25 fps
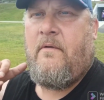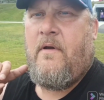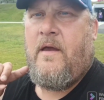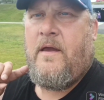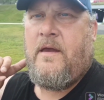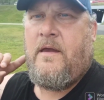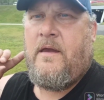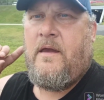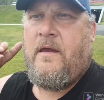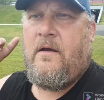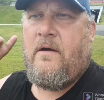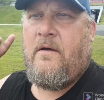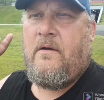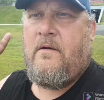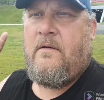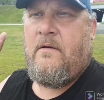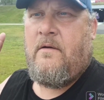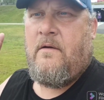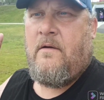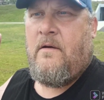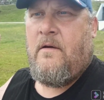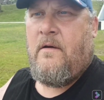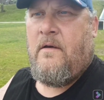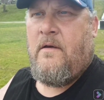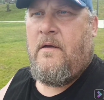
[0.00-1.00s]
right
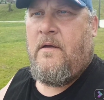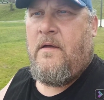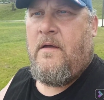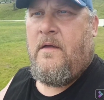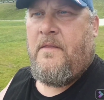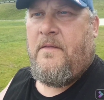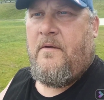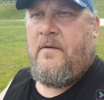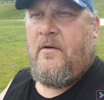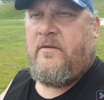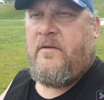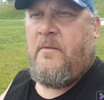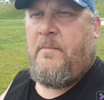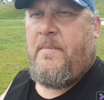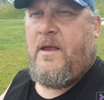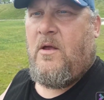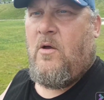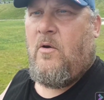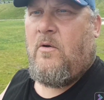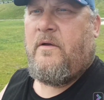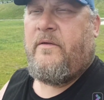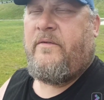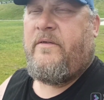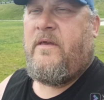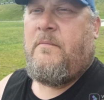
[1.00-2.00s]
here, there's a big
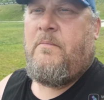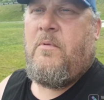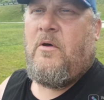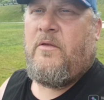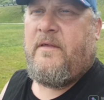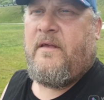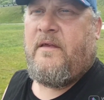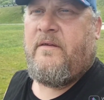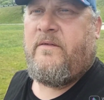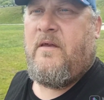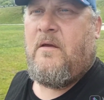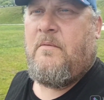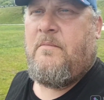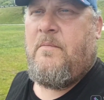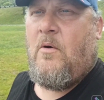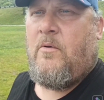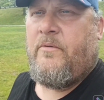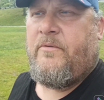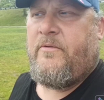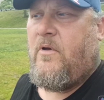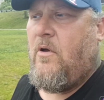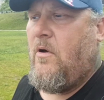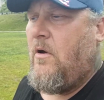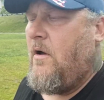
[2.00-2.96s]
old gazebo. The gazebo's